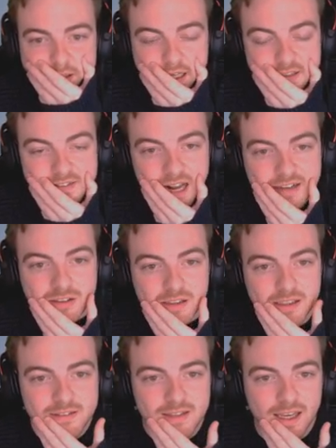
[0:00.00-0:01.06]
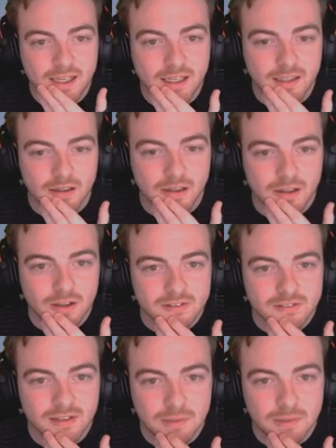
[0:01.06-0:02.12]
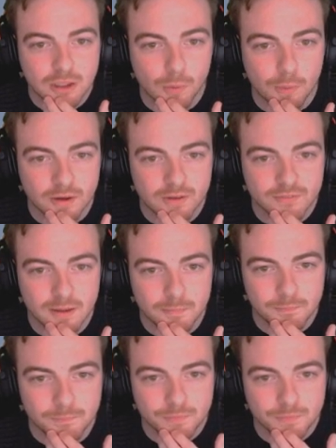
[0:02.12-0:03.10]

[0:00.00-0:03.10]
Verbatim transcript: That is actually insane. So let me equip one of them.